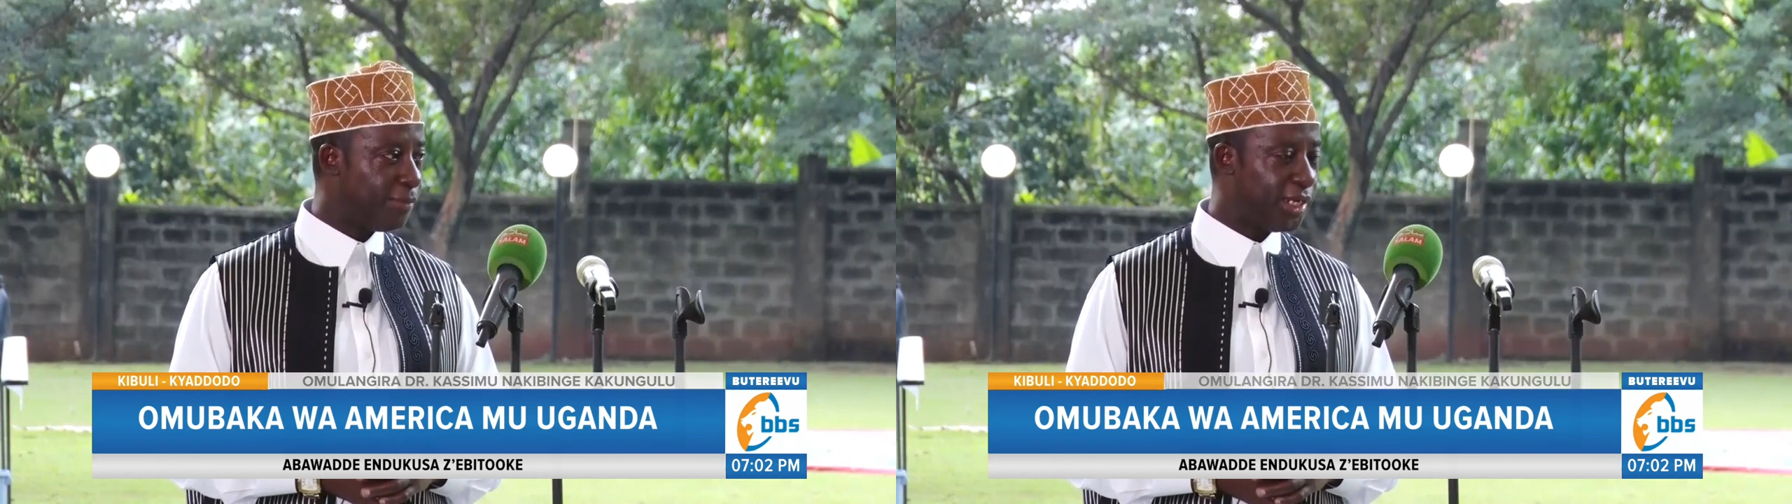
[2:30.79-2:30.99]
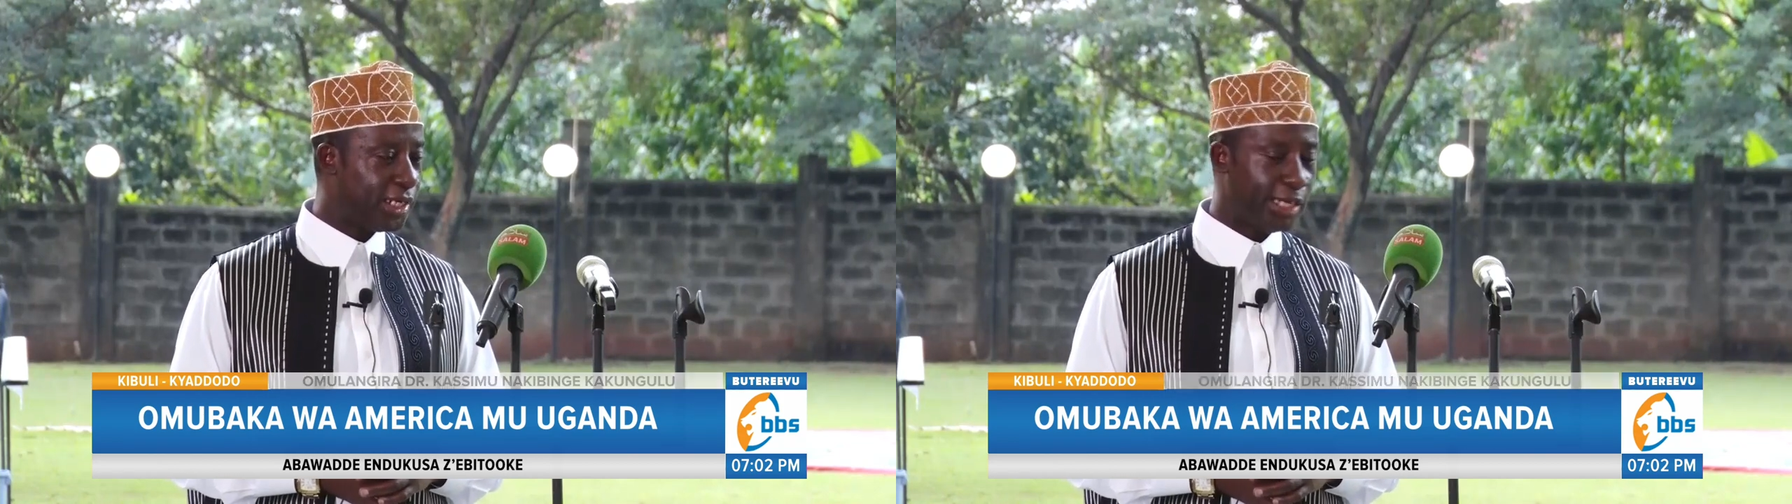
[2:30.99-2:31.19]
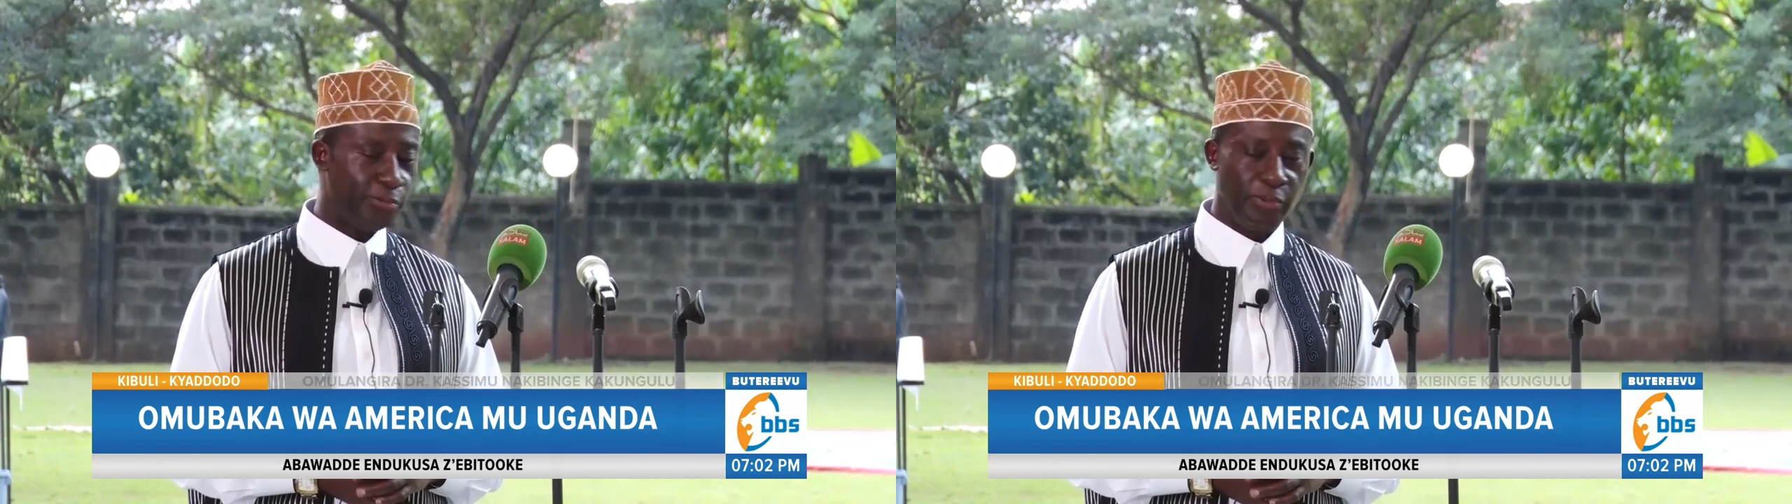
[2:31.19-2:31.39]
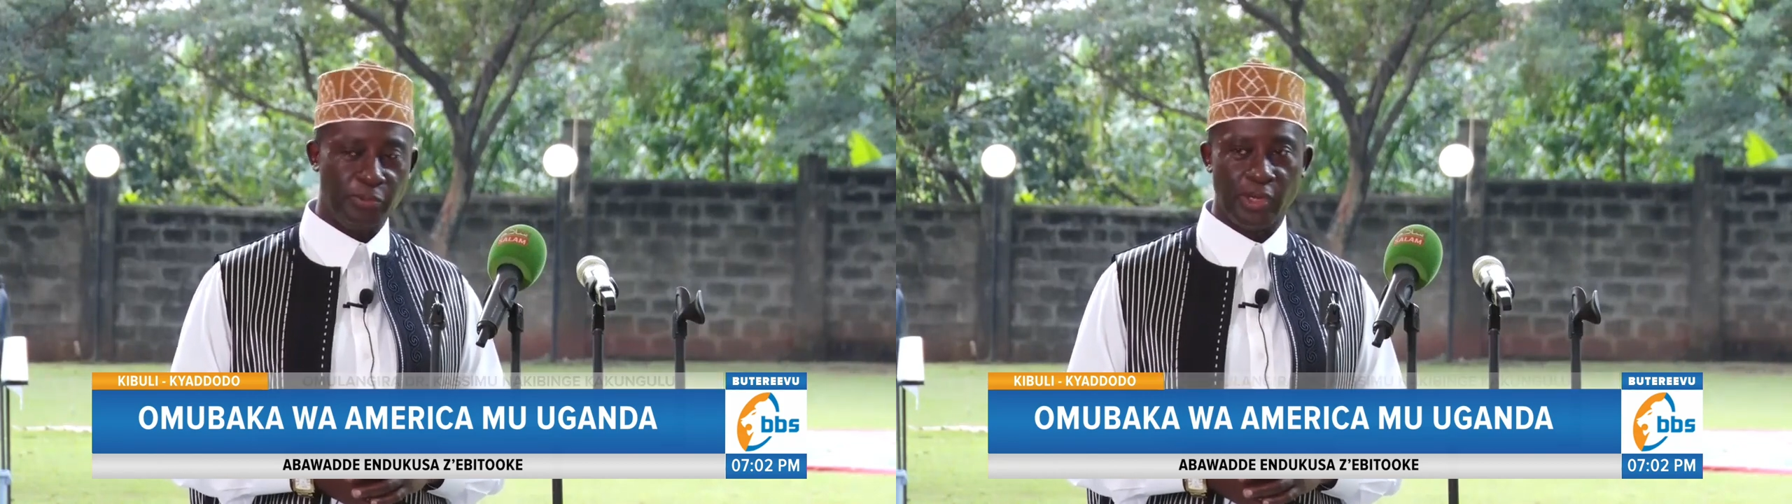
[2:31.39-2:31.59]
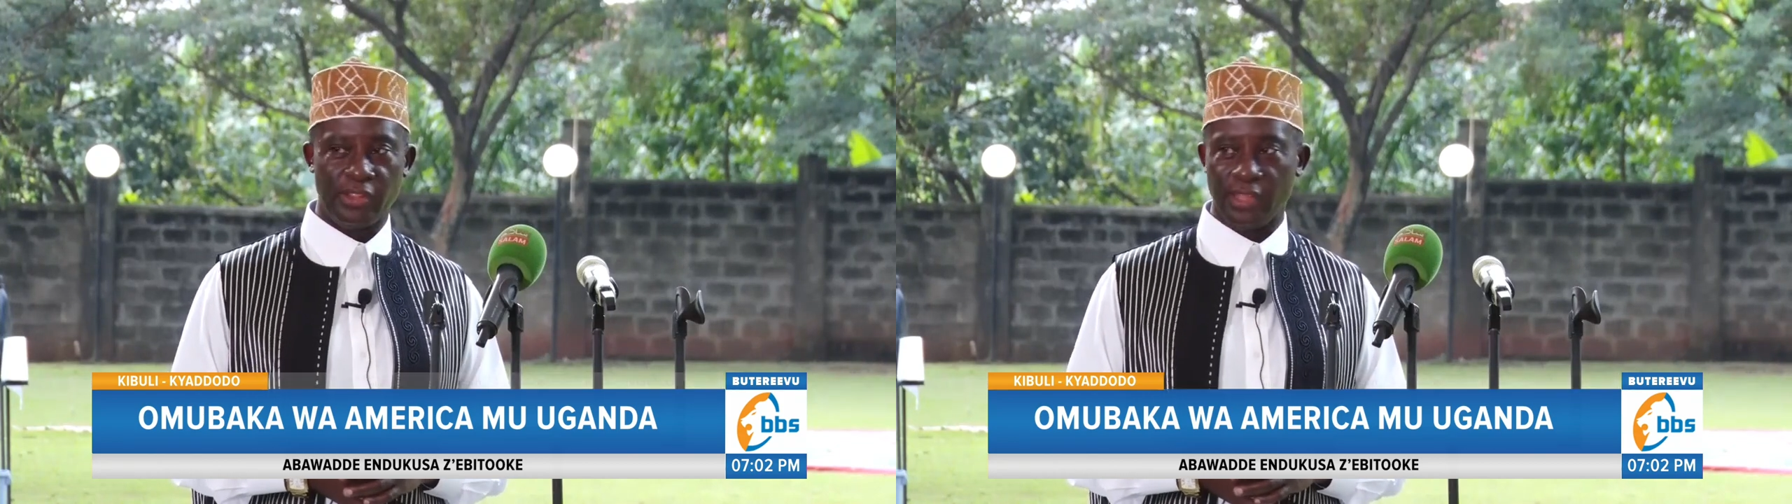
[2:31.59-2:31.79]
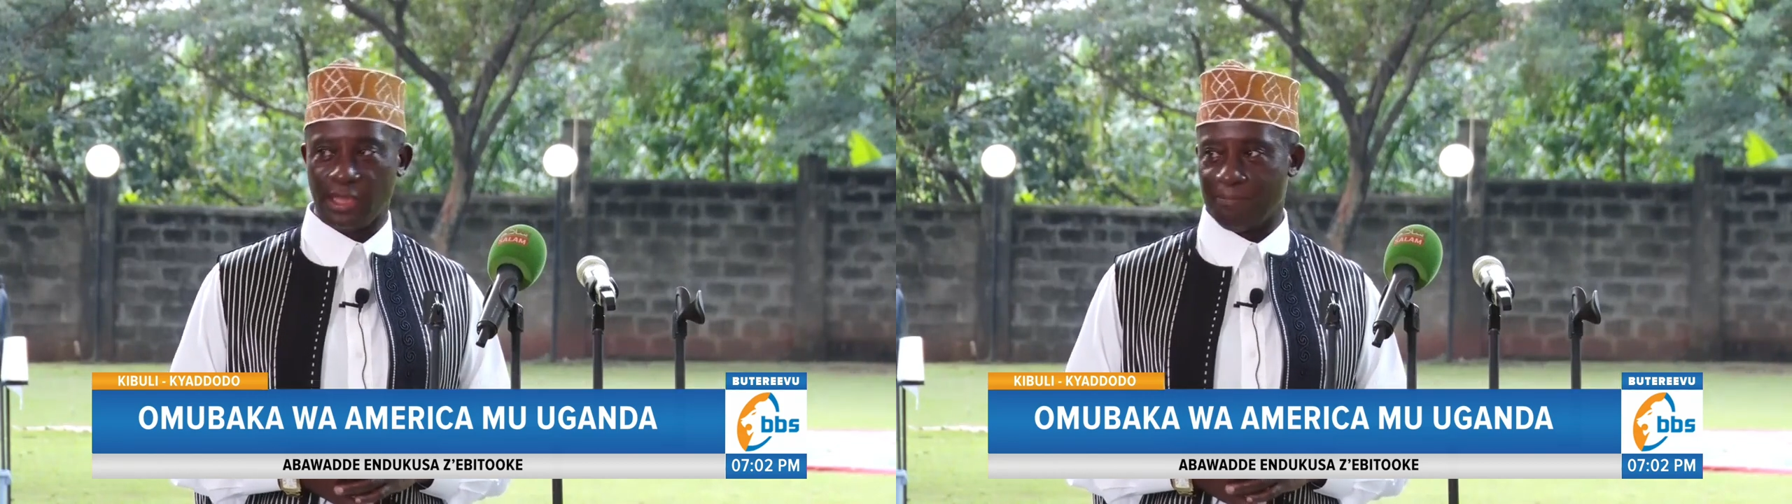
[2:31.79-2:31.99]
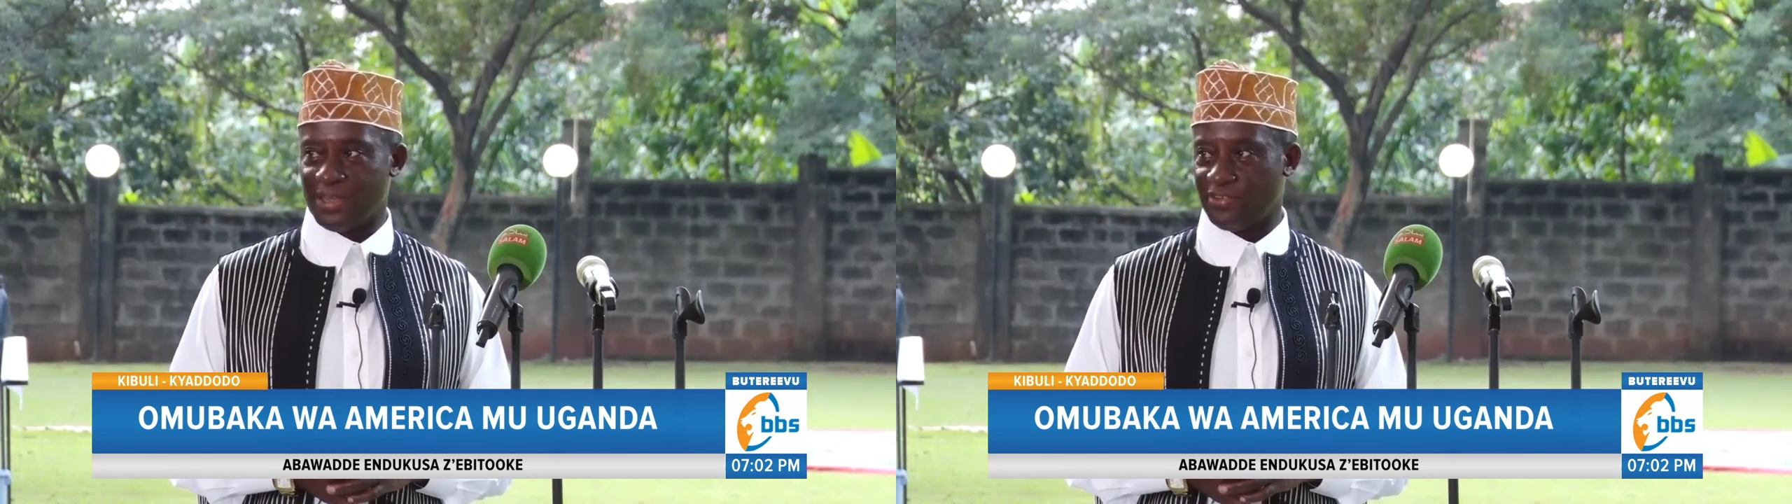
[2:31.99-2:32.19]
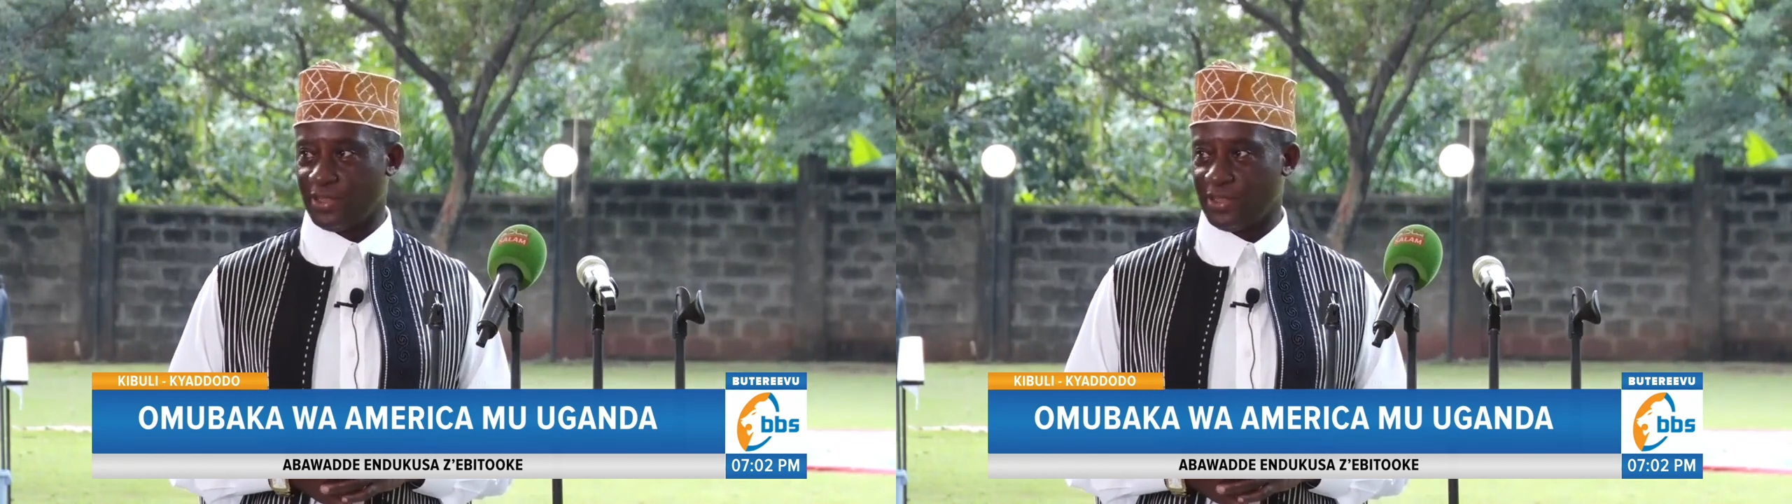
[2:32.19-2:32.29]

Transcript: American people and the embassy